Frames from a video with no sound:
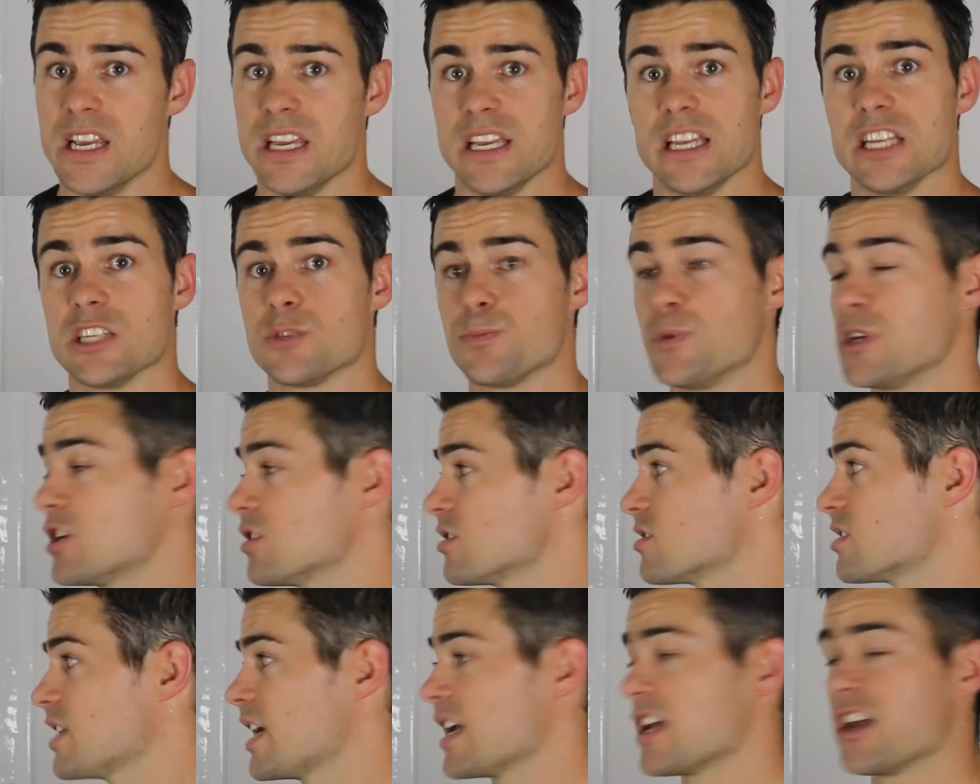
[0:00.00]
It's
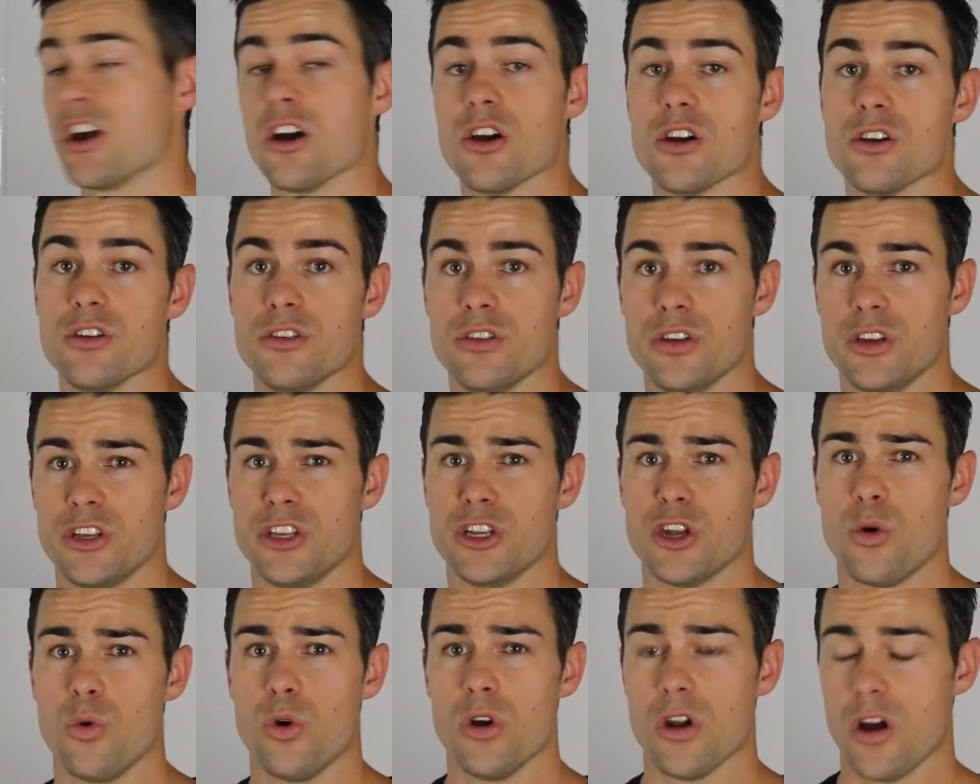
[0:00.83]
because they go, you
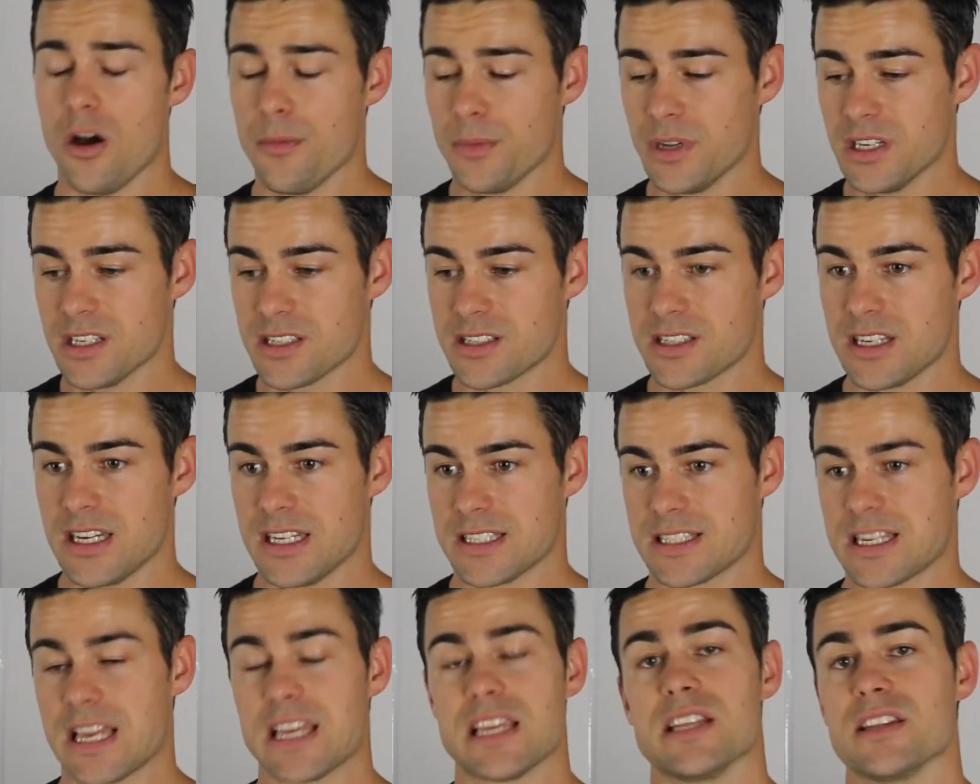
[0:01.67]
know what, I'm gonna
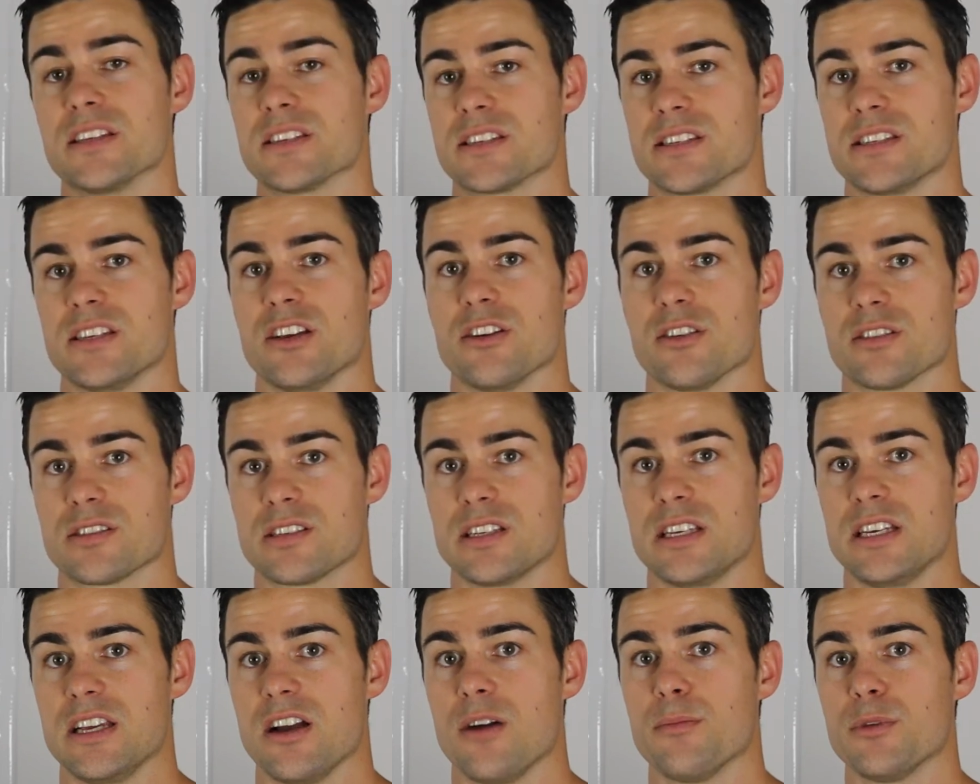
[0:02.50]
start taking this
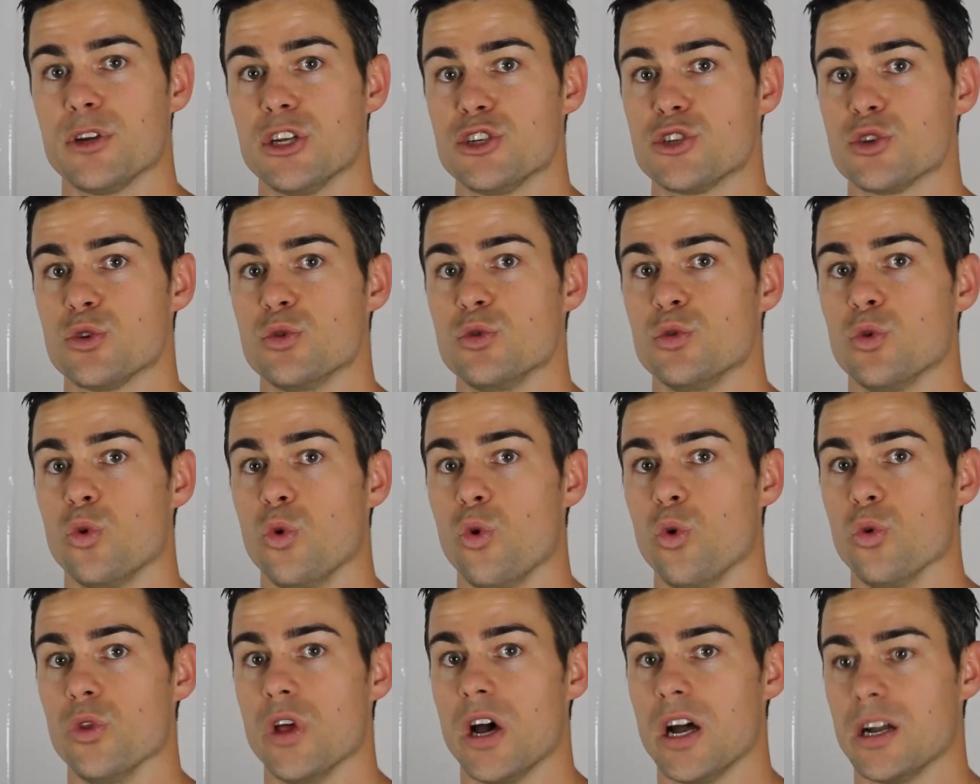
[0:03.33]
seriously. I'm gonna do
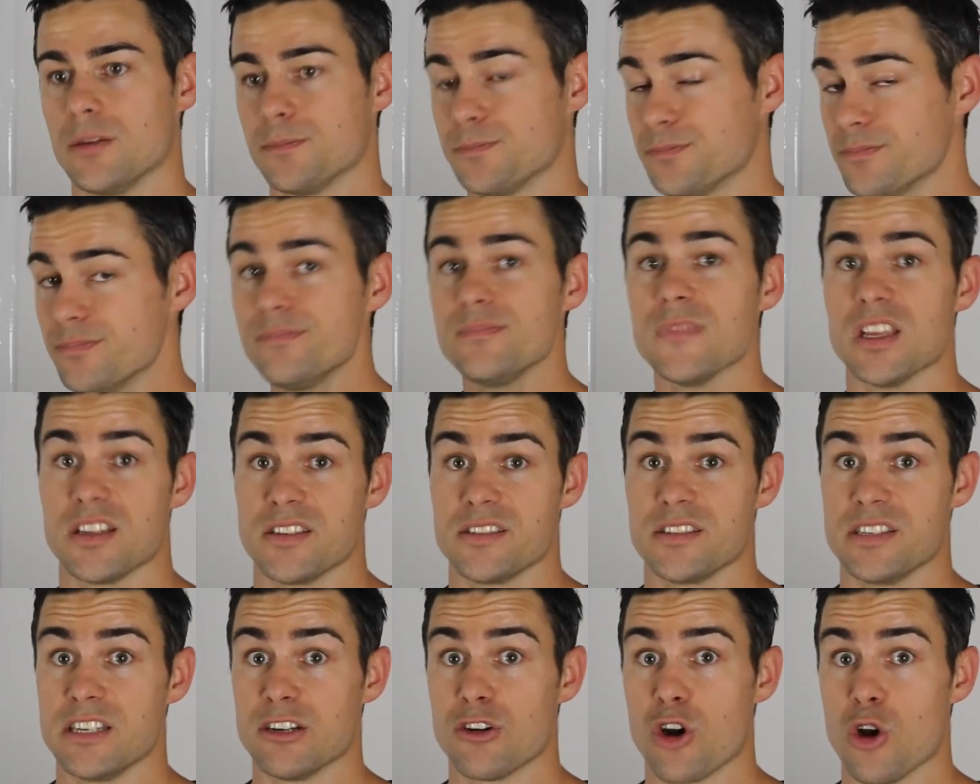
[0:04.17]
all the
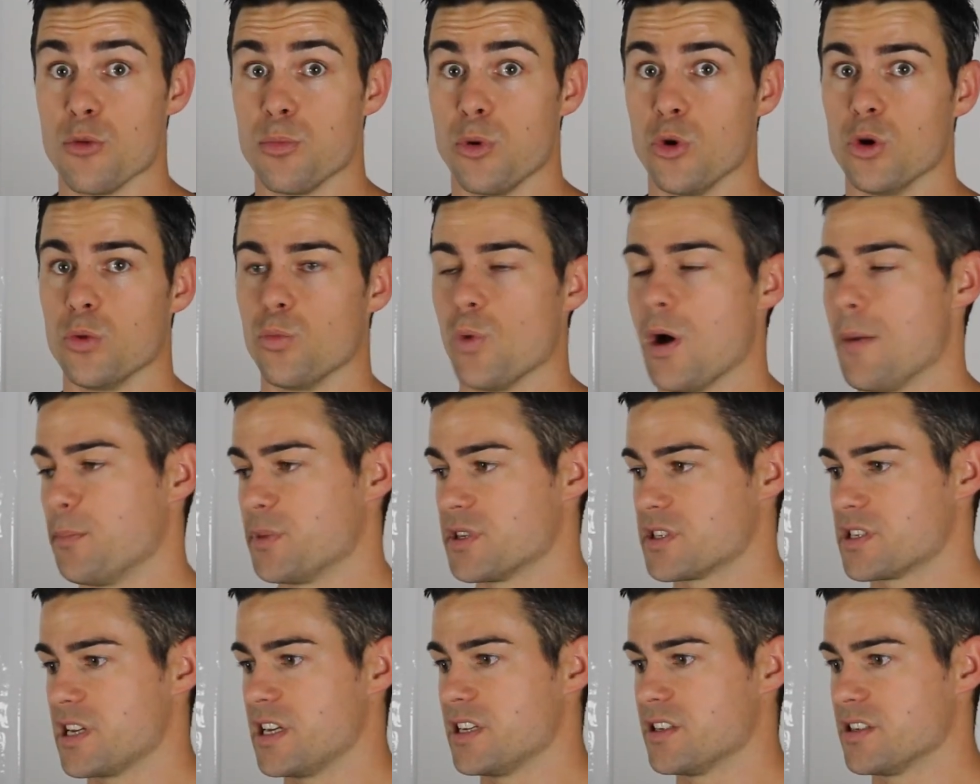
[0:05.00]

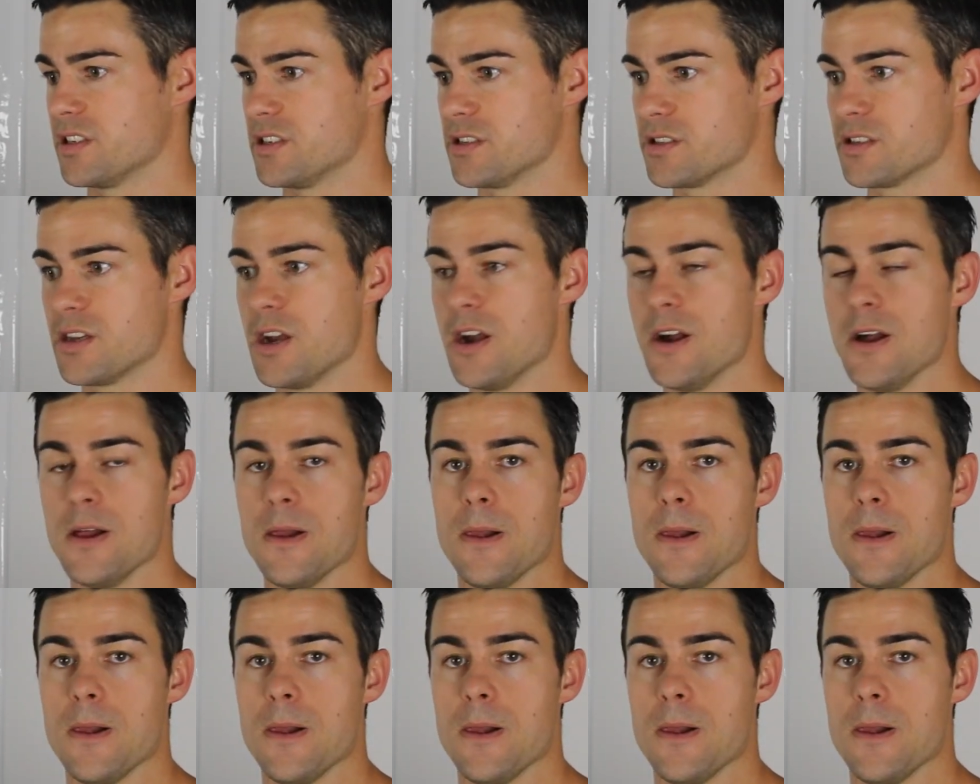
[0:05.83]
0.1%ers.